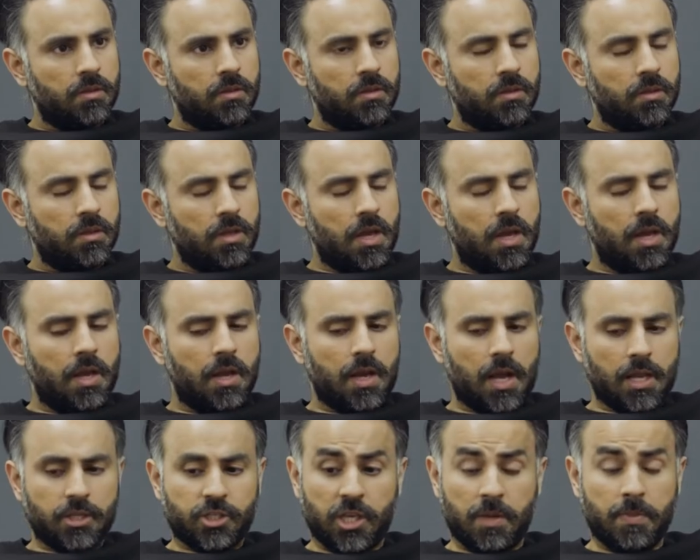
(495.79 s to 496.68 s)
Yeah,
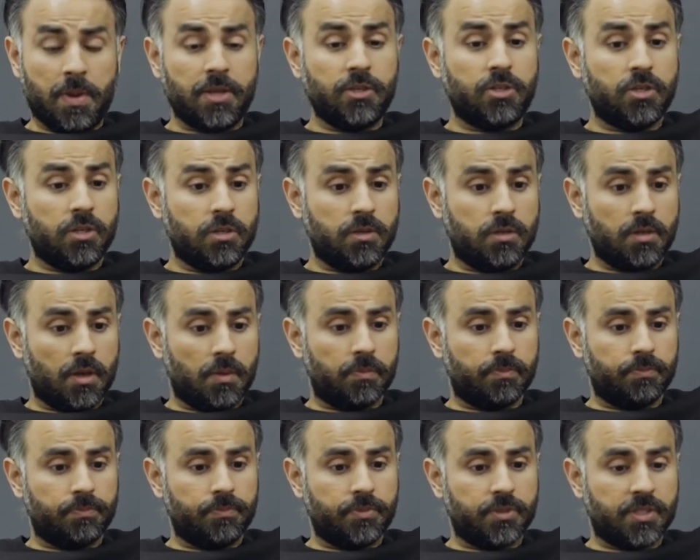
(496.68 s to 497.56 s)
actually, you mentioned
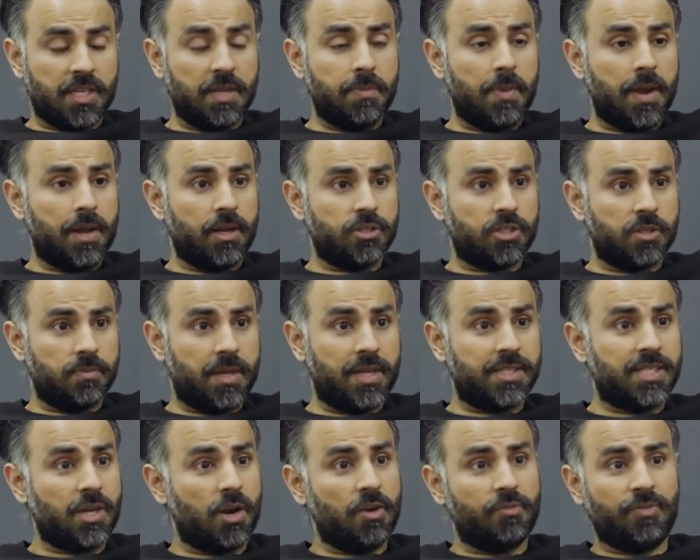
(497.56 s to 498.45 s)
Steve Maylett's gym there.
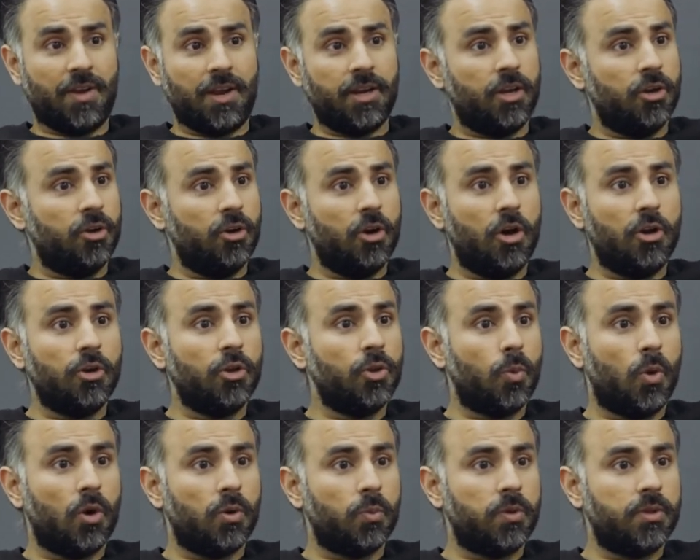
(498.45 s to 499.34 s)
Terry Flanagan, another
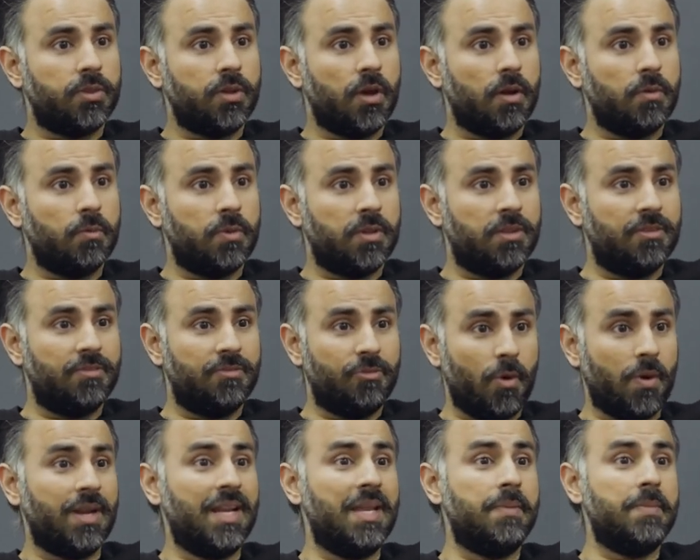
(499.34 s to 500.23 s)
one with a
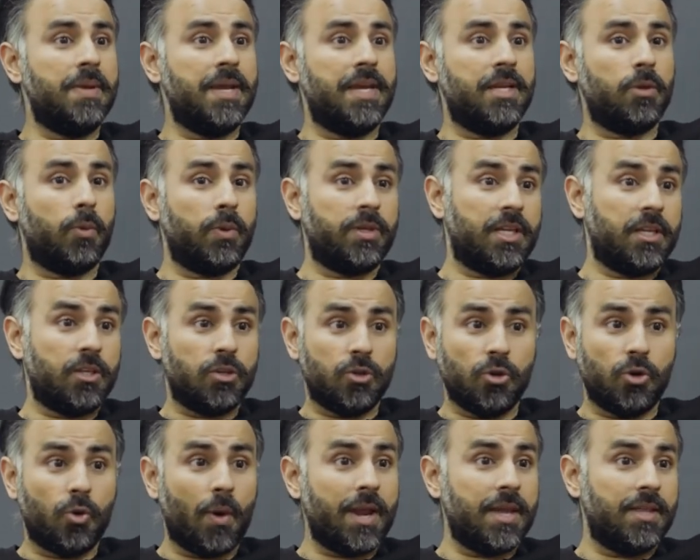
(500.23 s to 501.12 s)
very limited, or he didn't do
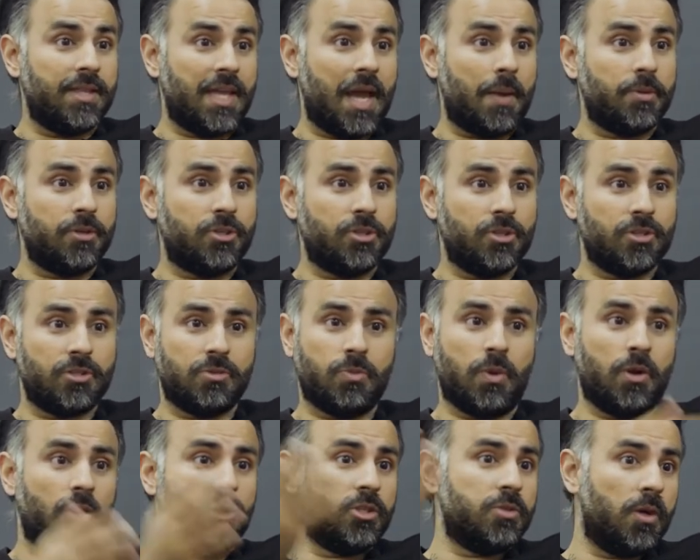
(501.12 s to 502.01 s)
great in the amateurs,
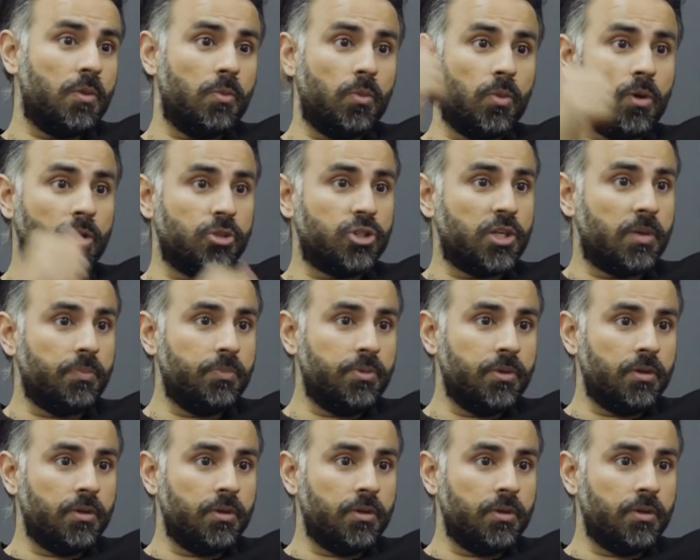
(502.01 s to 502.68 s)
went on to become world champion.